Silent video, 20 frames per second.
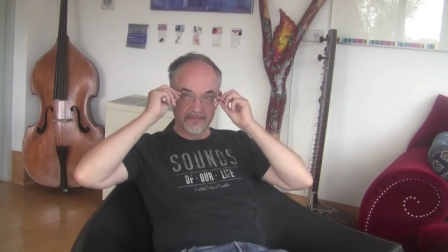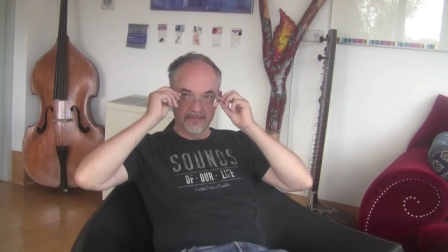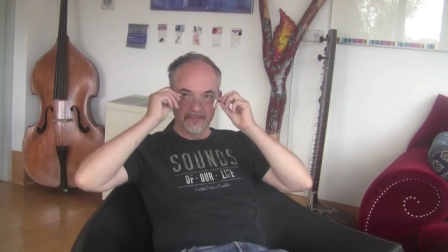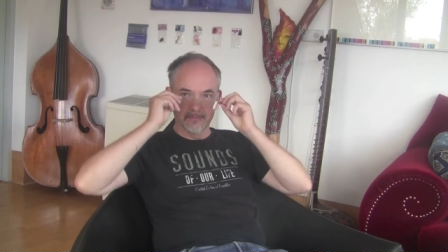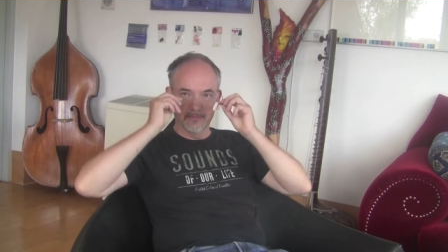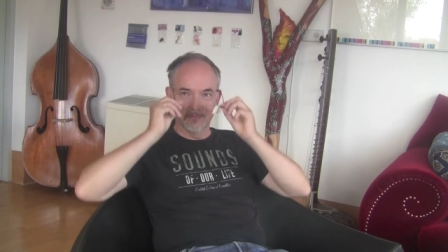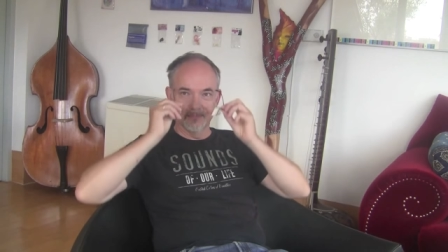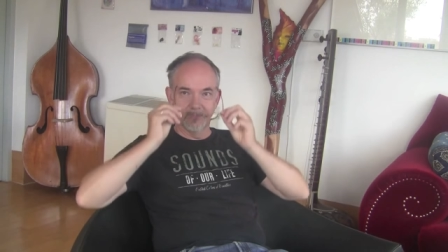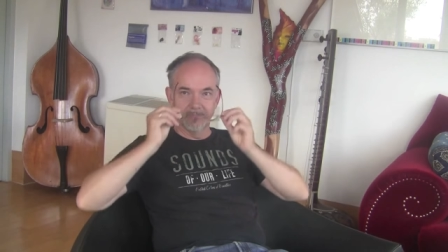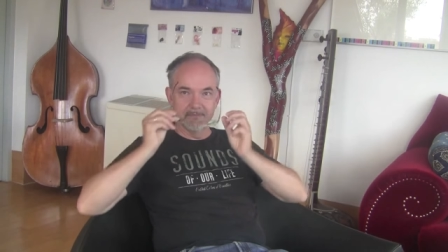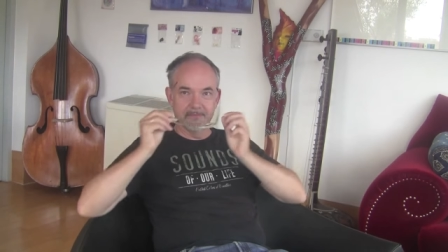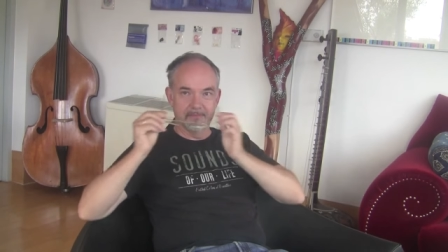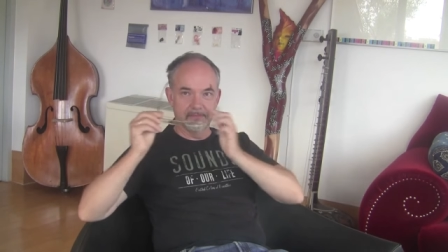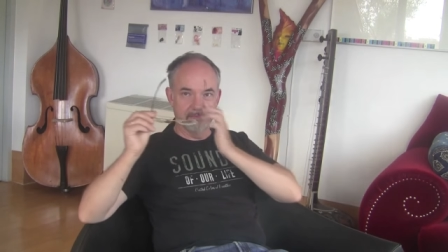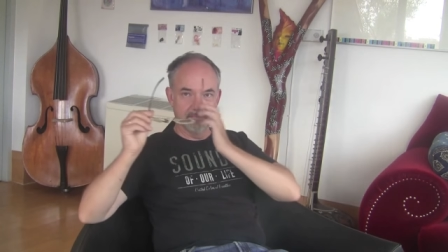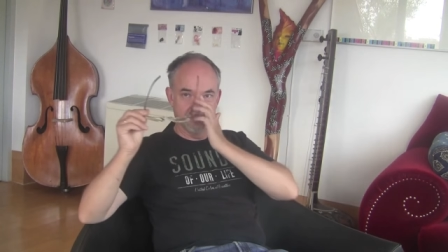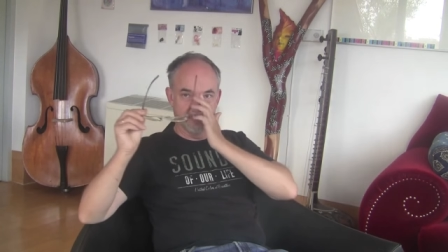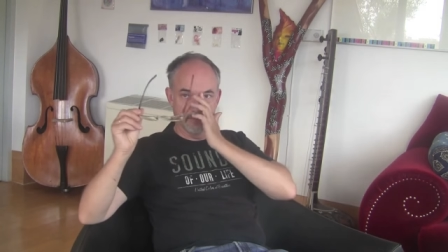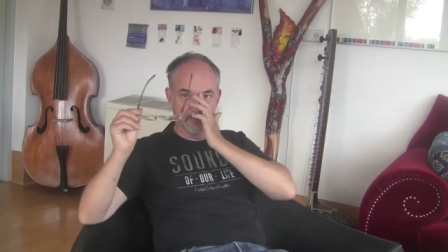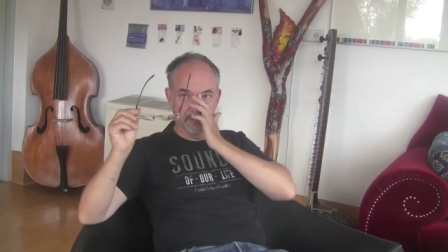not even
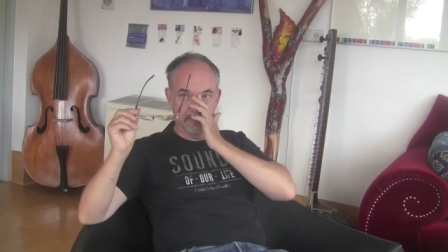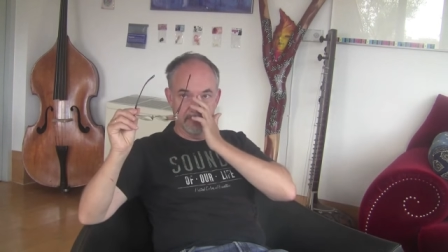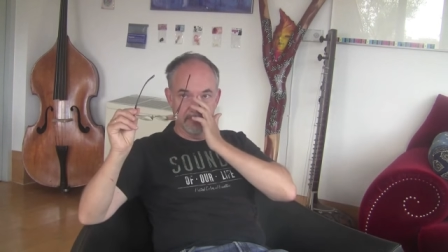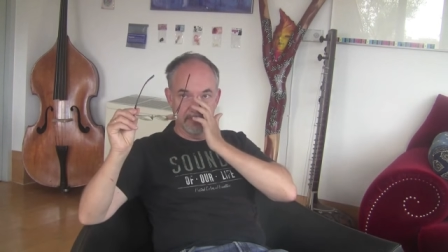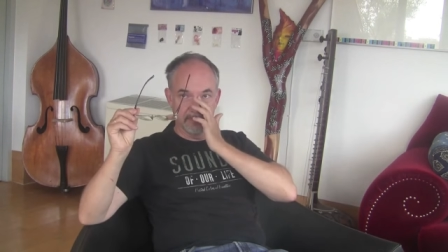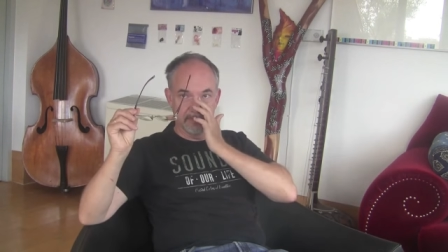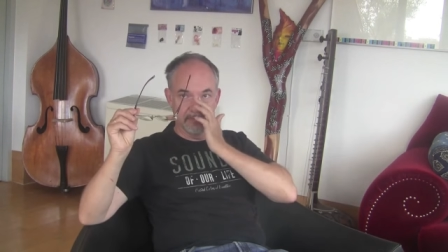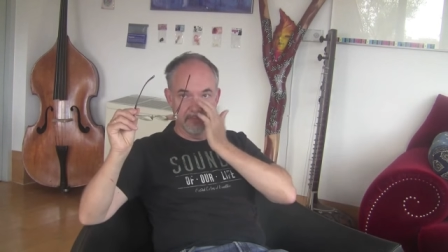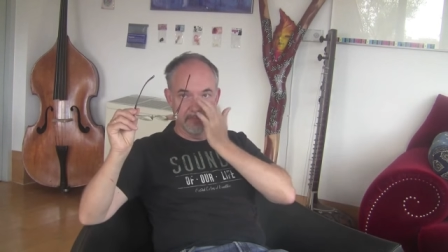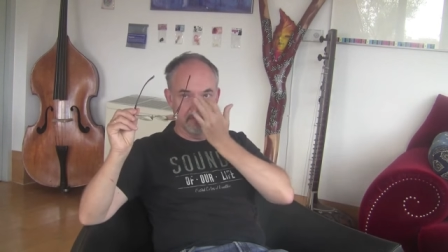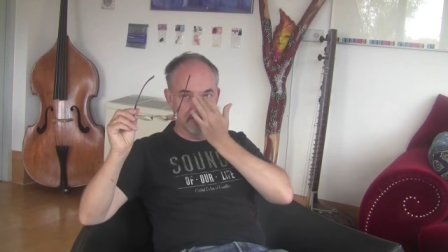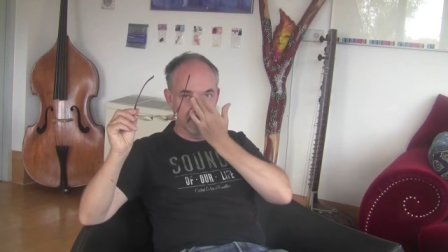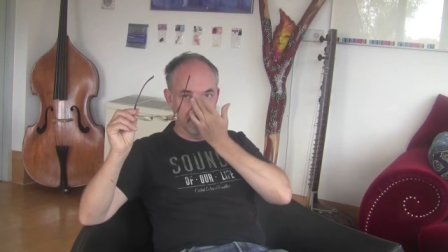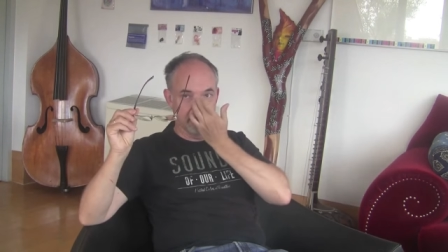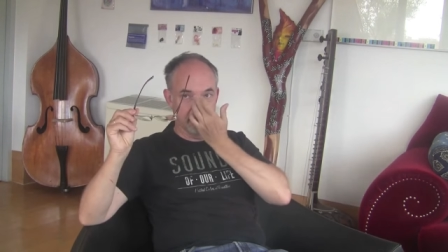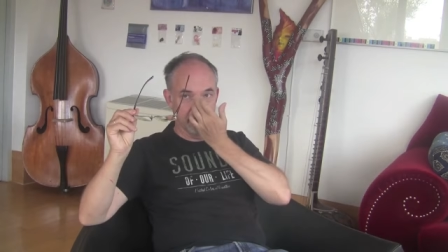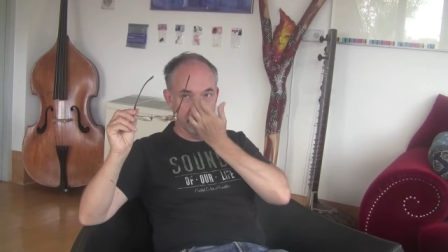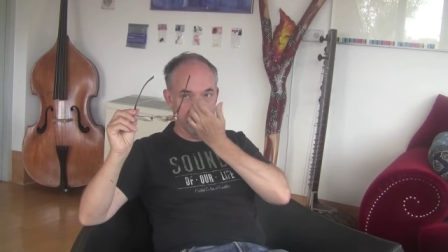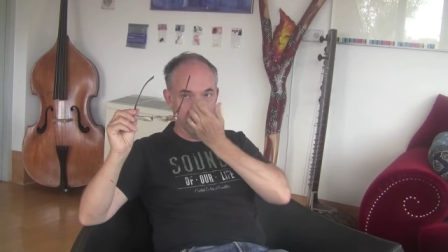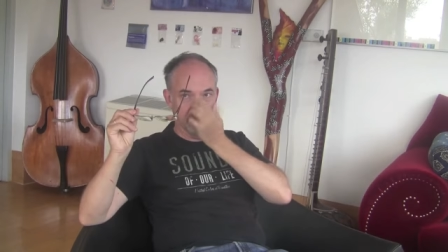classical stuff.
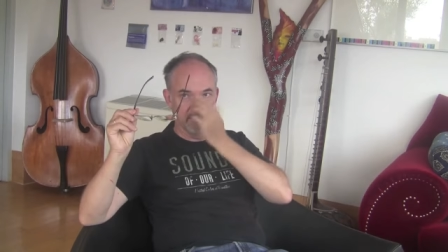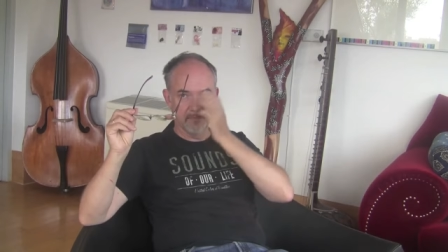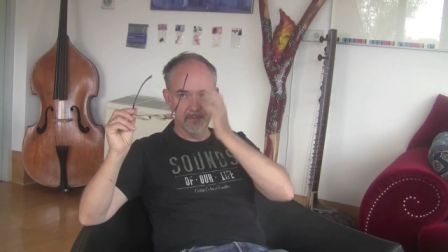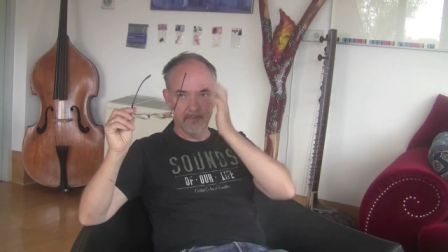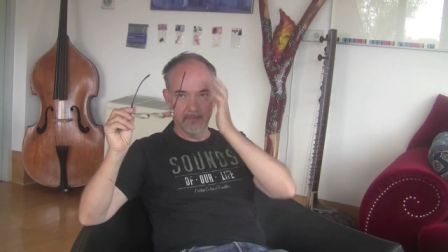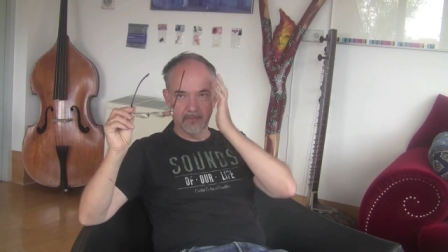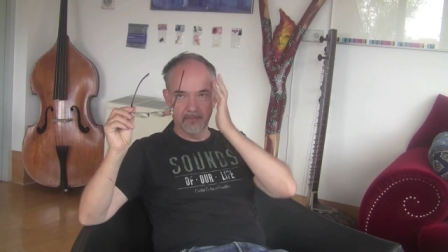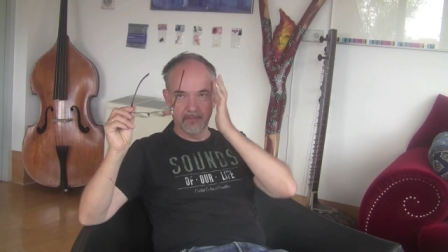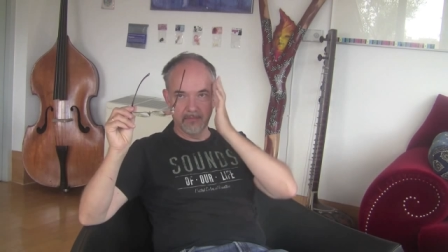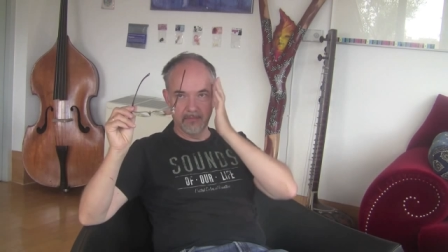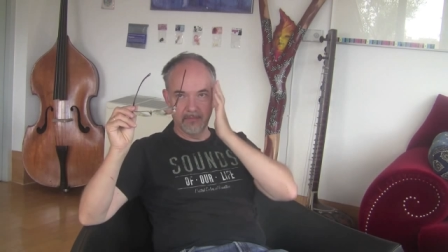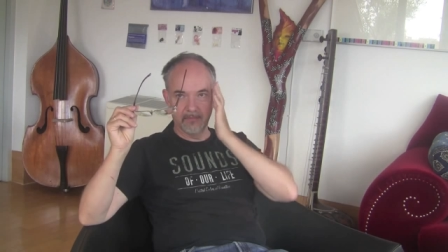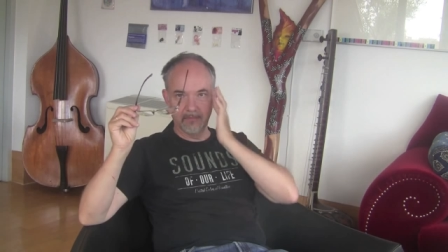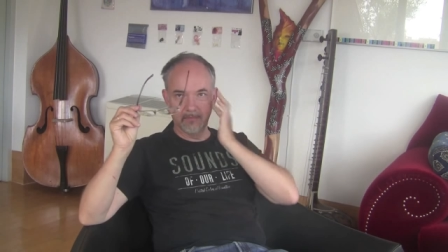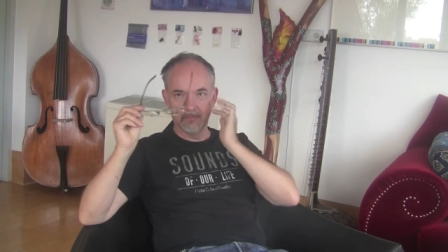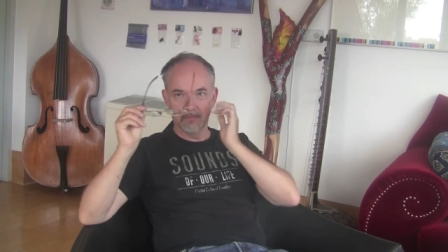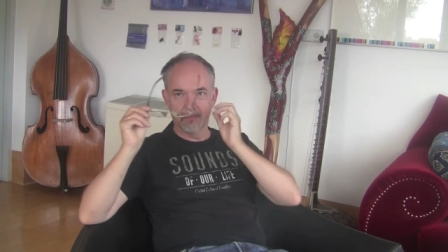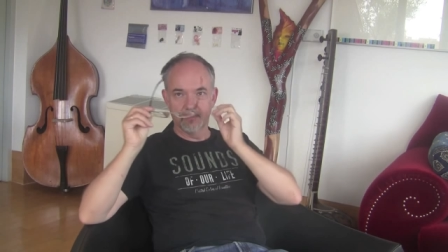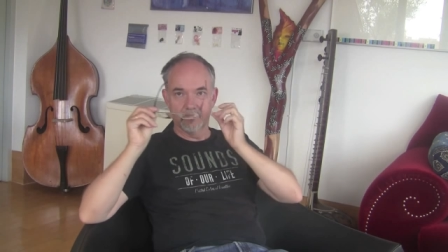I'd never played the piano.